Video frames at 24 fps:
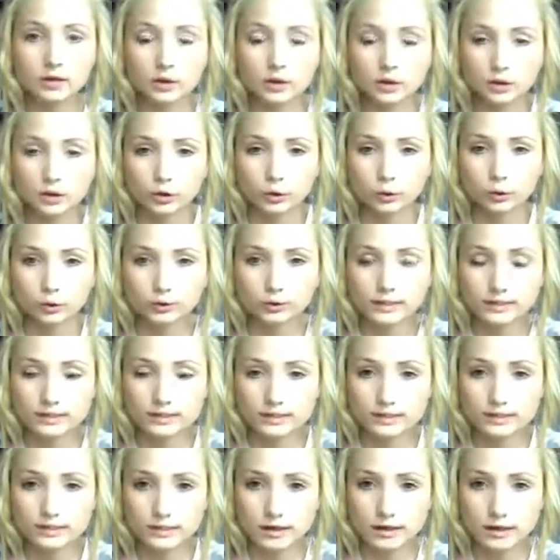called
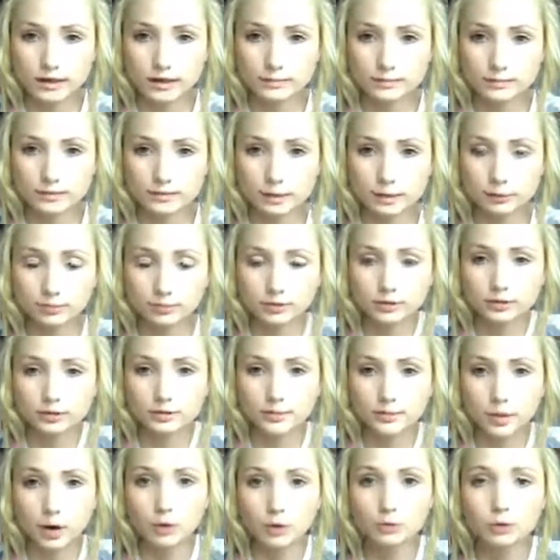
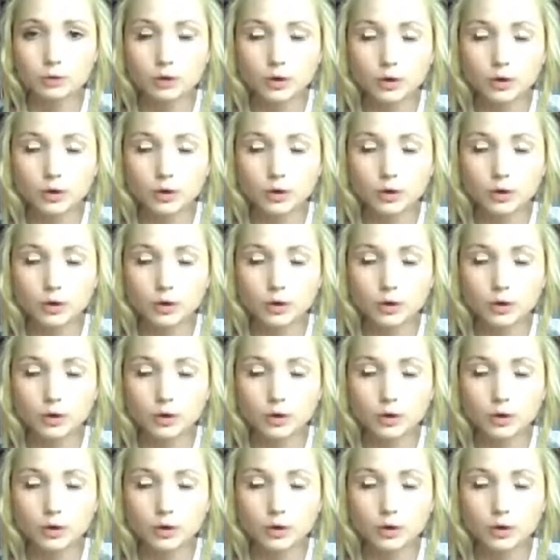salbutamol,